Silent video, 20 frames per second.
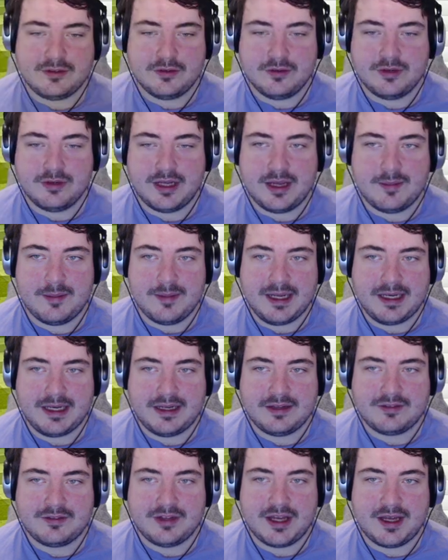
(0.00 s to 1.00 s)
only a matter
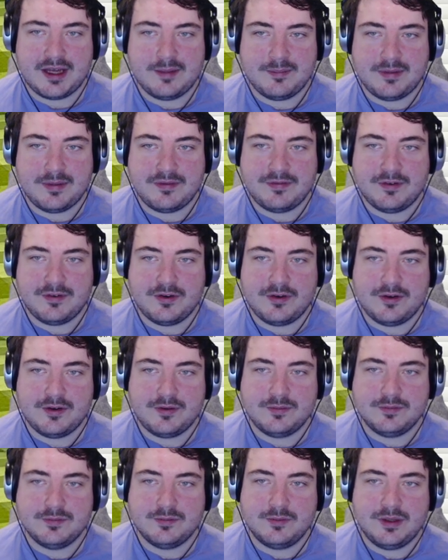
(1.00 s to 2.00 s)
of time
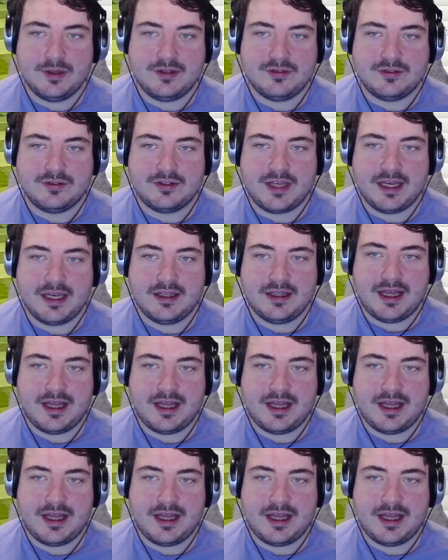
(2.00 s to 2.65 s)
before we skittle